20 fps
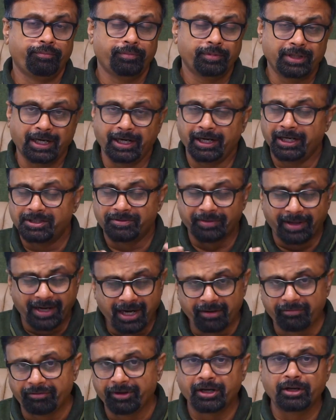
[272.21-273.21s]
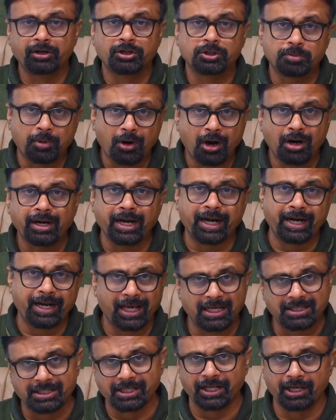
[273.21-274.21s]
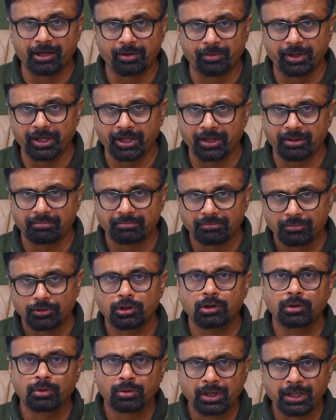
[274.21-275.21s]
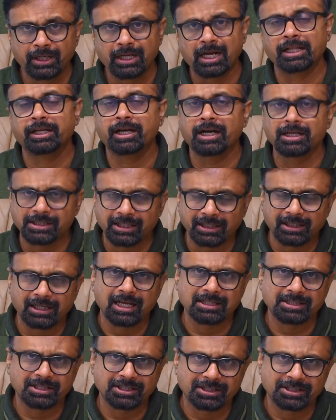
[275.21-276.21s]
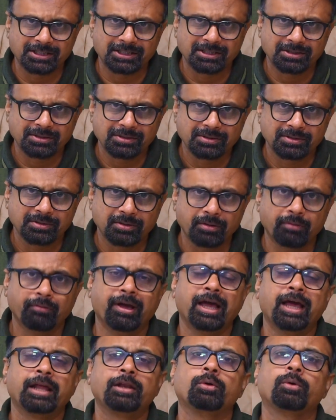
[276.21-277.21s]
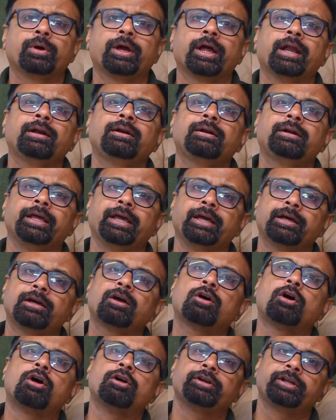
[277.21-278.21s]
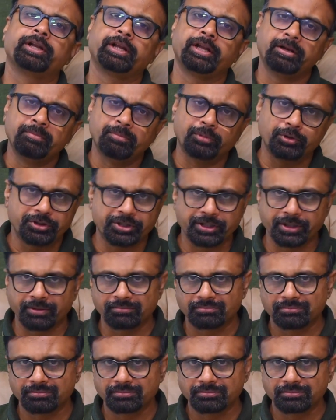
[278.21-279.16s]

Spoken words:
that it's very difficult to spot ideas in equity, look at the other asset classes where you can take a contrarian position.